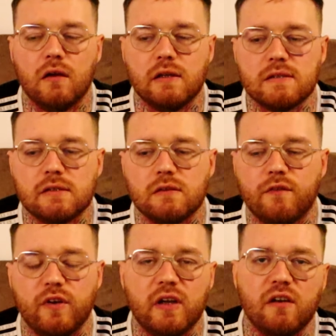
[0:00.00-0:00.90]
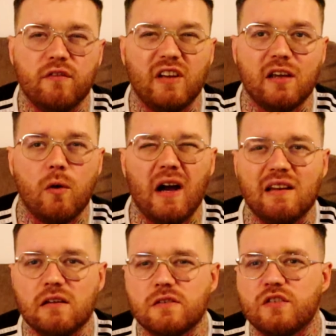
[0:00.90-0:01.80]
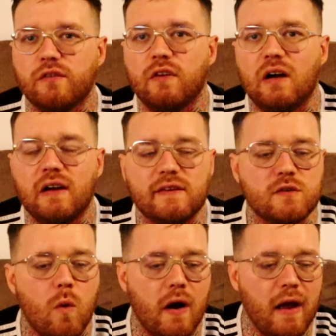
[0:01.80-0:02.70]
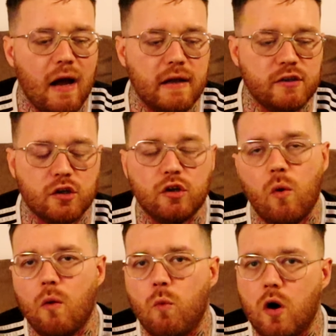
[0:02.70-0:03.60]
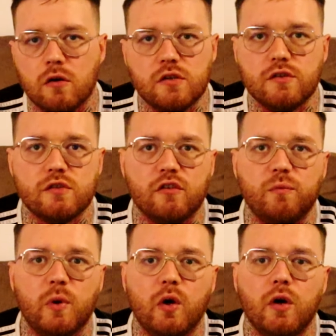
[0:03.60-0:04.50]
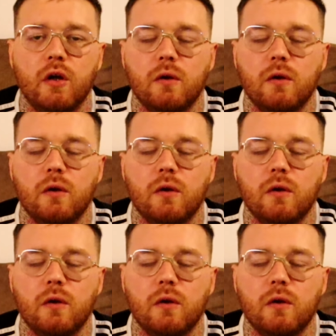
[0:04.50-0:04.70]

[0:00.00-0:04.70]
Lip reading: it's thinking of video ideas, stuff like that is quite hard. You can go on walks and stuff, but